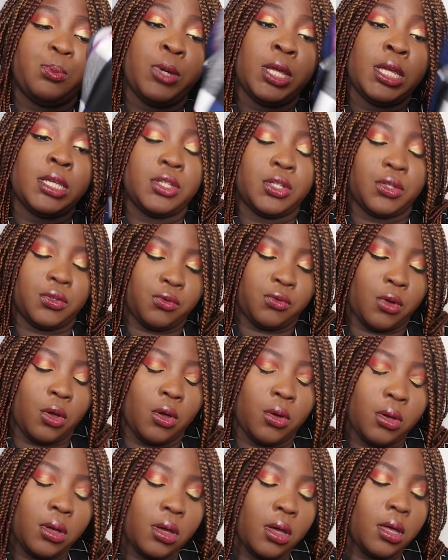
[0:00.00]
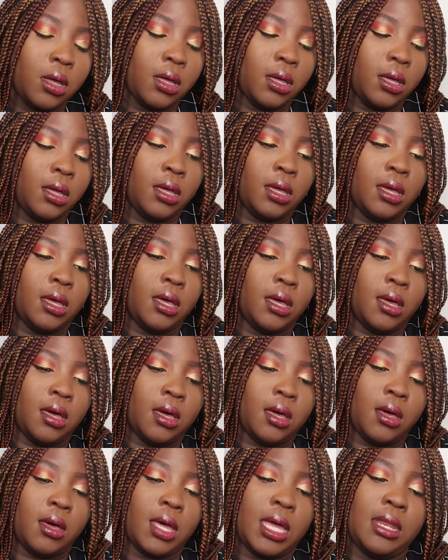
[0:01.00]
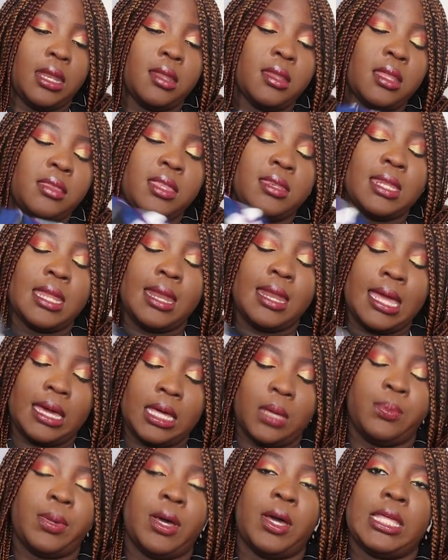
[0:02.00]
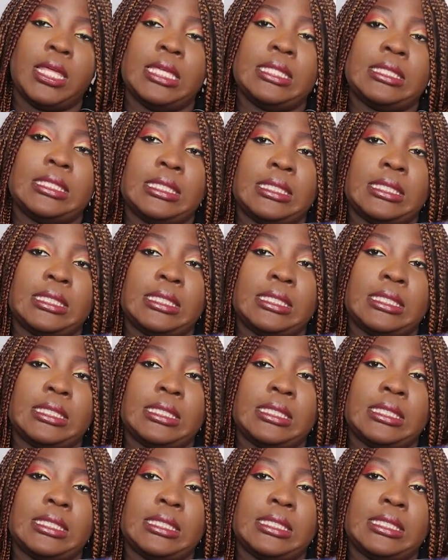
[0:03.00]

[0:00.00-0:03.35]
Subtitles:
pretty strong. Another thing I like about it